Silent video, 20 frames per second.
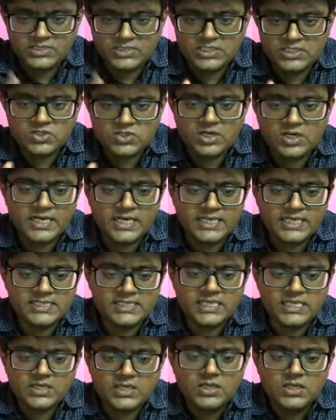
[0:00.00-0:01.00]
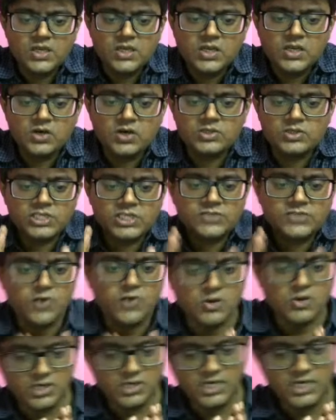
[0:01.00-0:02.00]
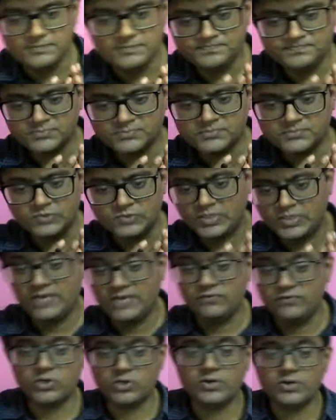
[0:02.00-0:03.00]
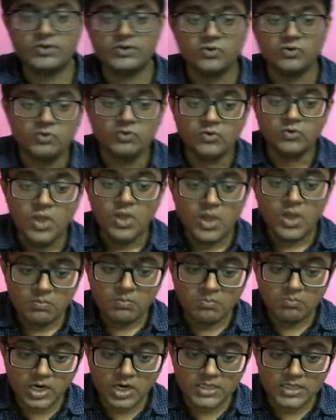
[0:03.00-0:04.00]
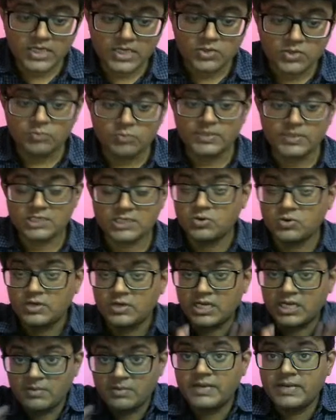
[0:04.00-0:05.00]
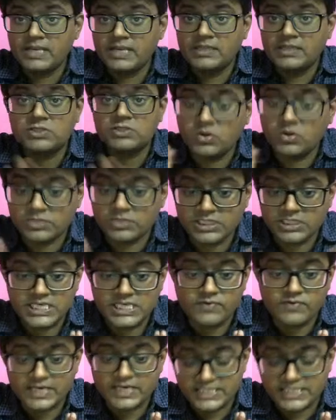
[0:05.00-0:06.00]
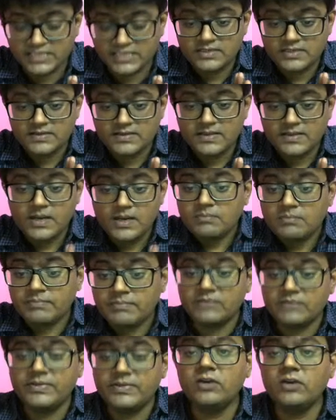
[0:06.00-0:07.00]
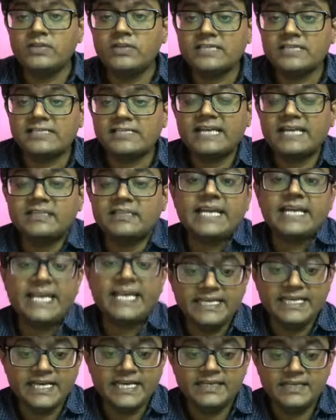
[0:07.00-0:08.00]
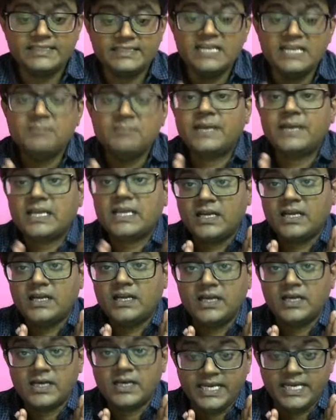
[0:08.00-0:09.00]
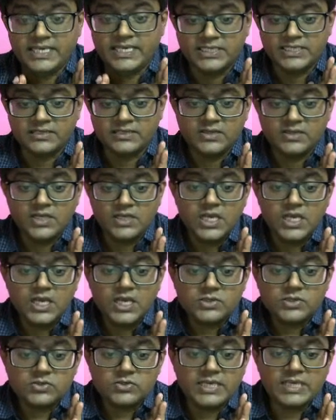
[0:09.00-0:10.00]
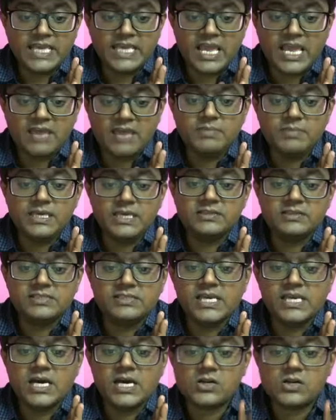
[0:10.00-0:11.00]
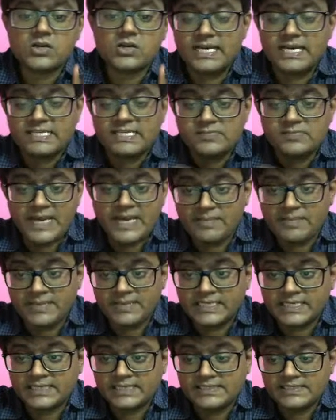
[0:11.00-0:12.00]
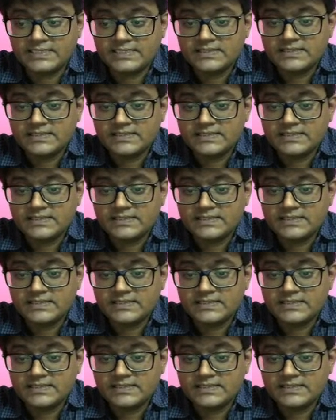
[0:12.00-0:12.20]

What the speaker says: is called as the Cauchy's formula. Okay, we don't need to bother too much about remembering this Cauchy's equation, but we need to just get that idea. It's an empirical relation. So A, B, C are called as parameters.